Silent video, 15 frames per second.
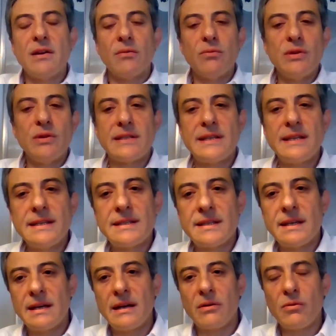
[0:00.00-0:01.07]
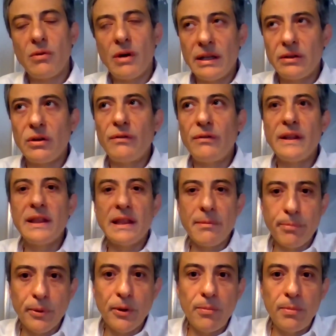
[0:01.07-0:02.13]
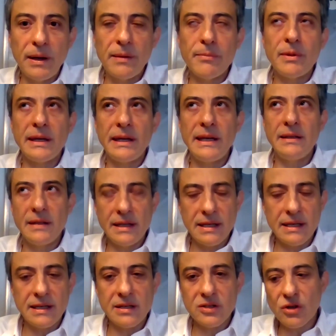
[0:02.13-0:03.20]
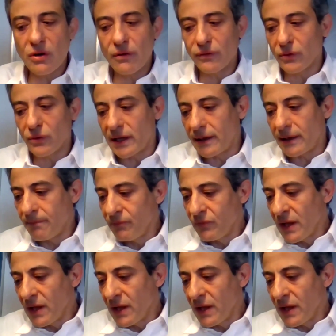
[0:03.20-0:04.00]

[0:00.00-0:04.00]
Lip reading: which is quite often the problem in software.